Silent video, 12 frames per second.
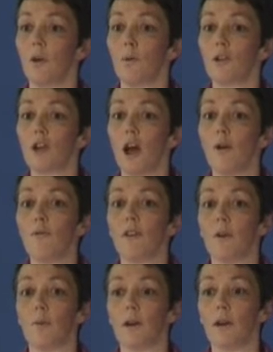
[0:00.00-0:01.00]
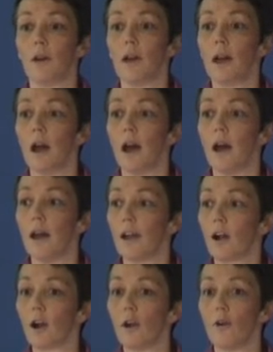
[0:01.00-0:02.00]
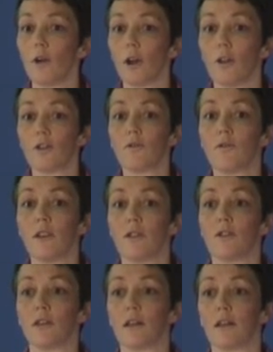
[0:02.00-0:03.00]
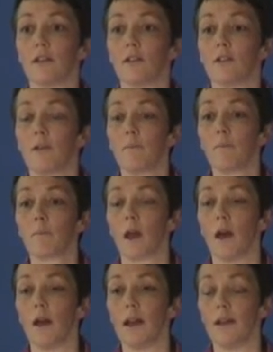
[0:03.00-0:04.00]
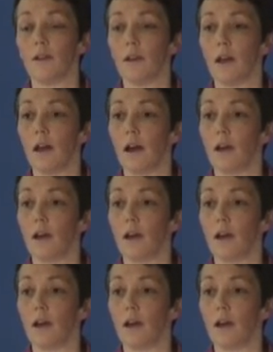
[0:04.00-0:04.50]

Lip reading: which hopefully will include lots of these things in